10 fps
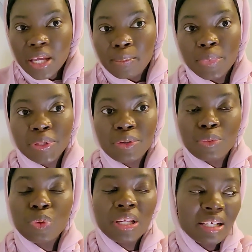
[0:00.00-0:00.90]
but you know,
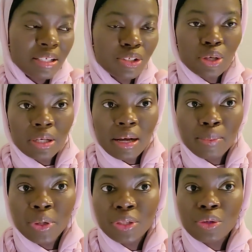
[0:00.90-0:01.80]
we need each other,
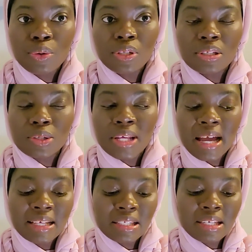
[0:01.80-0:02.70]
but you know, the
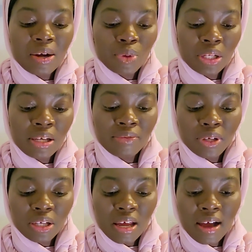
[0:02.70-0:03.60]
society that we live
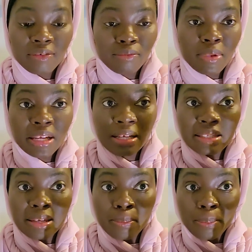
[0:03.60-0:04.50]
in have made
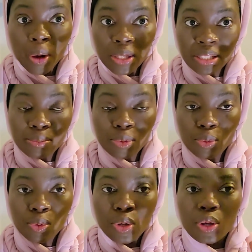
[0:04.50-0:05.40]
it impossible